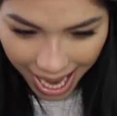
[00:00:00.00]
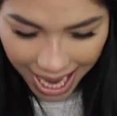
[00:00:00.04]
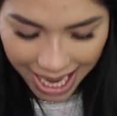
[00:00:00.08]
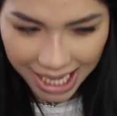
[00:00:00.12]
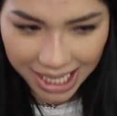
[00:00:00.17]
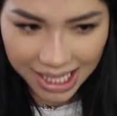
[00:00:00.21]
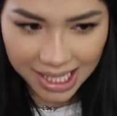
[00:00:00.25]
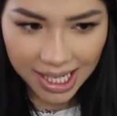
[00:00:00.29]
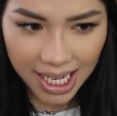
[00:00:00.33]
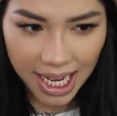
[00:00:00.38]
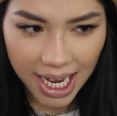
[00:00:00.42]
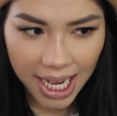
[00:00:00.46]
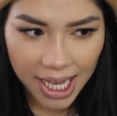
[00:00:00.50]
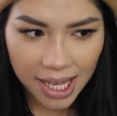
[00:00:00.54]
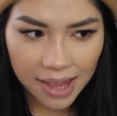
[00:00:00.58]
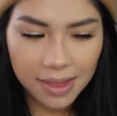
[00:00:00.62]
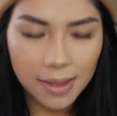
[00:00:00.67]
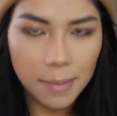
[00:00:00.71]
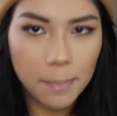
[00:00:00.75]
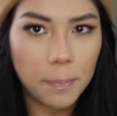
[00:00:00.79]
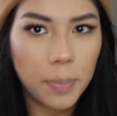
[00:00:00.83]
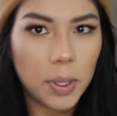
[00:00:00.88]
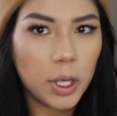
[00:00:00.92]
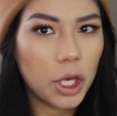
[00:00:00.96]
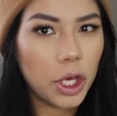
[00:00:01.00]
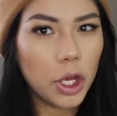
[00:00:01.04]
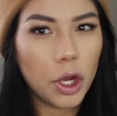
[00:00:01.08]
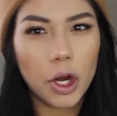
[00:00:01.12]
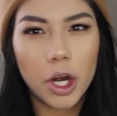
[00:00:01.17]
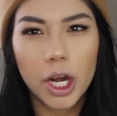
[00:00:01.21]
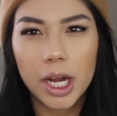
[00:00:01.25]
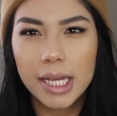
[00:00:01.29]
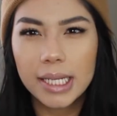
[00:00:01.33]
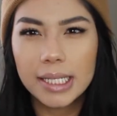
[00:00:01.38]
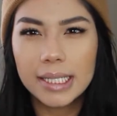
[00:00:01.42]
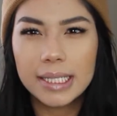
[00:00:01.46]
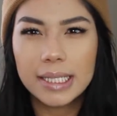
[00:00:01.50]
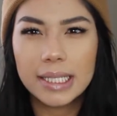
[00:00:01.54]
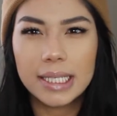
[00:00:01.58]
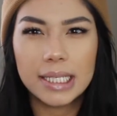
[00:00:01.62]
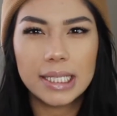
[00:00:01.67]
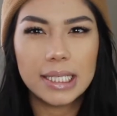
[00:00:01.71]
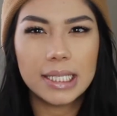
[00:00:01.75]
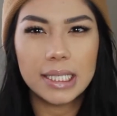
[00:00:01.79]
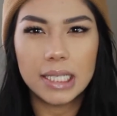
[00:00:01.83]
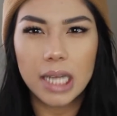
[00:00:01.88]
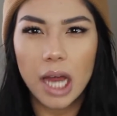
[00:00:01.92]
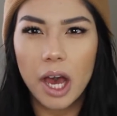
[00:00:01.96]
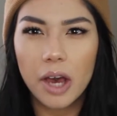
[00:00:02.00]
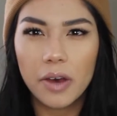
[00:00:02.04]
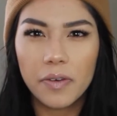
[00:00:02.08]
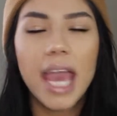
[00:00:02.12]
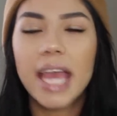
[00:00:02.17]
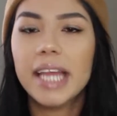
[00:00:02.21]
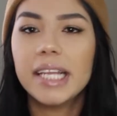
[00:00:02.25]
and it's like the purest stuff.